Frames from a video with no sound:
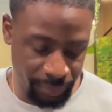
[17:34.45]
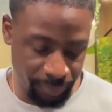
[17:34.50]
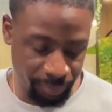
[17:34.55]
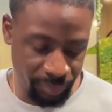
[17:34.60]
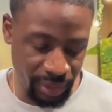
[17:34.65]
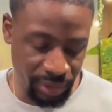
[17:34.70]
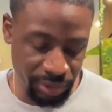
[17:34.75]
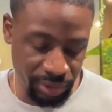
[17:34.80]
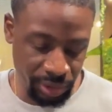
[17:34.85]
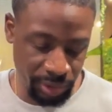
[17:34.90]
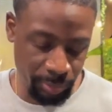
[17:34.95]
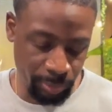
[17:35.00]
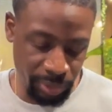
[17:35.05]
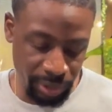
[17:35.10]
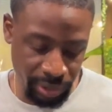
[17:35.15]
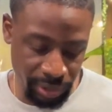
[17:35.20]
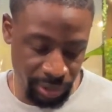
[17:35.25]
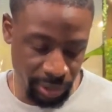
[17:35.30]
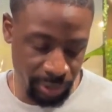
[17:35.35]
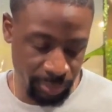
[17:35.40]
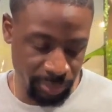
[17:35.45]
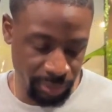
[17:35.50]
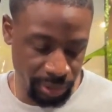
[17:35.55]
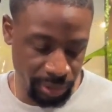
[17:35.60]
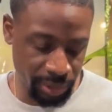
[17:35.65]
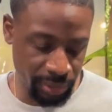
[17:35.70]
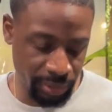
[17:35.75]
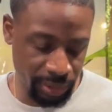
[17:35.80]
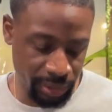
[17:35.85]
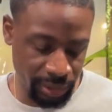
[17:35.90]
that's just pretty dope to
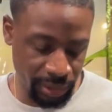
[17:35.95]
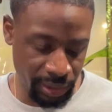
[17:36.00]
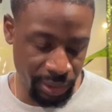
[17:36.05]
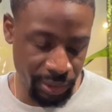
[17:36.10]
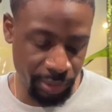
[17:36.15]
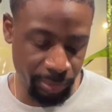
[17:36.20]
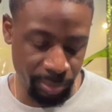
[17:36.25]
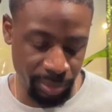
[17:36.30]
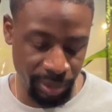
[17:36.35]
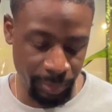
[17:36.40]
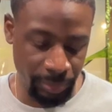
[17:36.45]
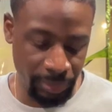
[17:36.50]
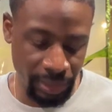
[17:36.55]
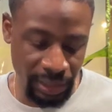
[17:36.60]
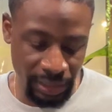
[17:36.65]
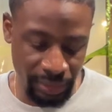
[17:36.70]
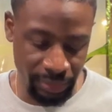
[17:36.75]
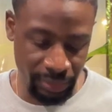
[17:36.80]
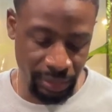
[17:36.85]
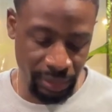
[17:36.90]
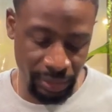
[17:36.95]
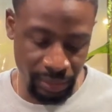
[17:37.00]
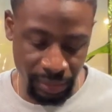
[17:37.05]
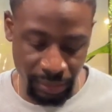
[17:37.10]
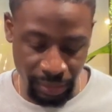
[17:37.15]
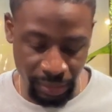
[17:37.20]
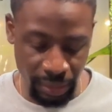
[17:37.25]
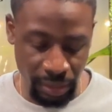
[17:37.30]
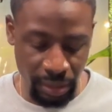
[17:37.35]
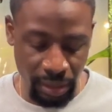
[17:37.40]
know that other people out there
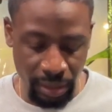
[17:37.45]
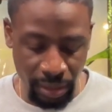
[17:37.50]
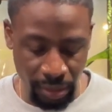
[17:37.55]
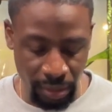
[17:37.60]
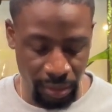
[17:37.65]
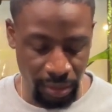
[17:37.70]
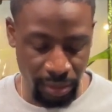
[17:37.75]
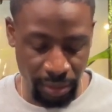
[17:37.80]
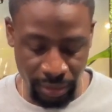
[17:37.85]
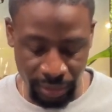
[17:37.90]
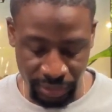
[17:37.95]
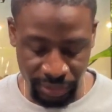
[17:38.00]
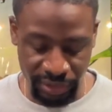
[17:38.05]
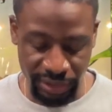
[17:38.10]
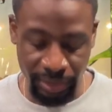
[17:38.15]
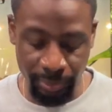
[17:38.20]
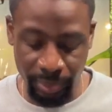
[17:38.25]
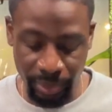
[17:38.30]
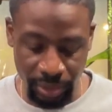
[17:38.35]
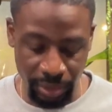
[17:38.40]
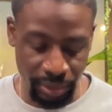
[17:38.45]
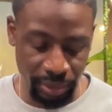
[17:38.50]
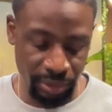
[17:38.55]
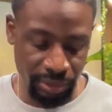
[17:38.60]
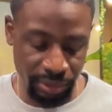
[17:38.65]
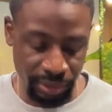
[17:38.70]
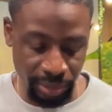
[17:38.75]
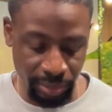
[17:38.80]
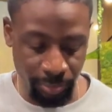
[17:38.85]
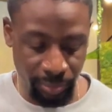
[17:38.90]
are similar
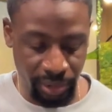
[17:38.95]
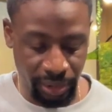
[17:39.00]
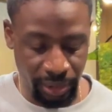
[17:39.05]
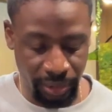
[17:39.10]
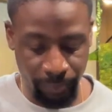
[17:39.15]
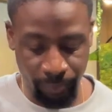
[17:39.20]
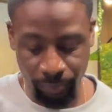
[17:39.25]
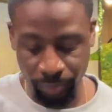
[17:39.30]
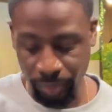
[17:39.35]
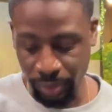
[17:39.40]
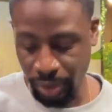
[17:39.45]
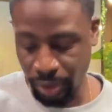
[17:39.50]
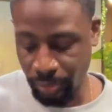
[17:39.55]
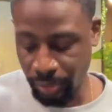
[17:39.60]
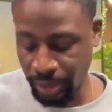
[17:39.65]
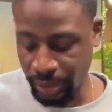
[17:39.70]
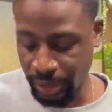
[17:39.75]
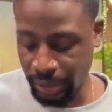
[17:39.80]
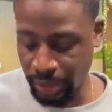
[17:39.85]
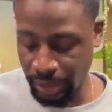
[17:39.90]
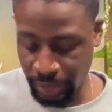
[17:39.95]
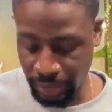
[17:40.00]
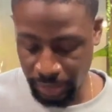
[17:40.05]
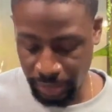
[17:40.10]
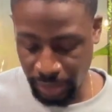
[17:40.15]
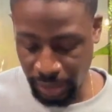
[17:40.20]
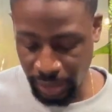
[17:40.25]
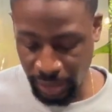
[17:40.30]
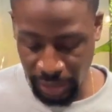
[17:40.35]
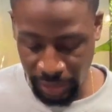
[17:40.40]
to me or
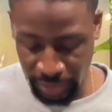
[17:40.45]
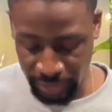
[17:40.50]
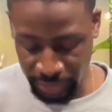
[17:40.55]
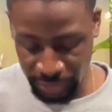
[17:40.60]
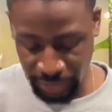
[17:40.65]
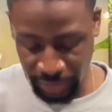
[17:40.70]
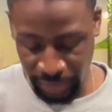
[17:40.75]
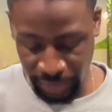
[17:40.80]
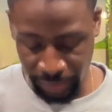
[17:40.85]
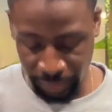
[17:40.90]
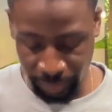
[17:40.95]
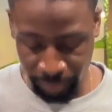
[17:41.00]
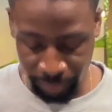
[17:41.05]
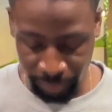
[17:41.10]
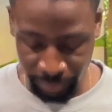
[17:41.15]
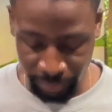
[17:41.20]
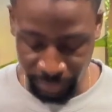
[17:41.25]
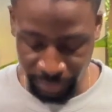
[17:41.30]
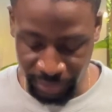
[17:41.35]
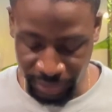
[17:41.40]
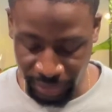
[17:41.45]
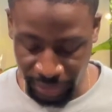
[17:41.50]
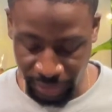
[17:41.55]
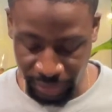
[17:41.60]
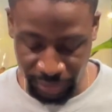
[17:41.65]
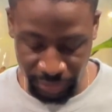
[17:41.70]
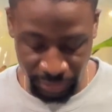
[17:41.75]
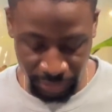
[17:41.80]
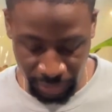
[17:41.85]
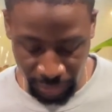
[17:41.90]
whatnot in that same
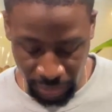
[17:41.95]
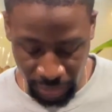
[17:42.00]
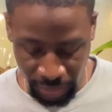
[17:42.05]
sense.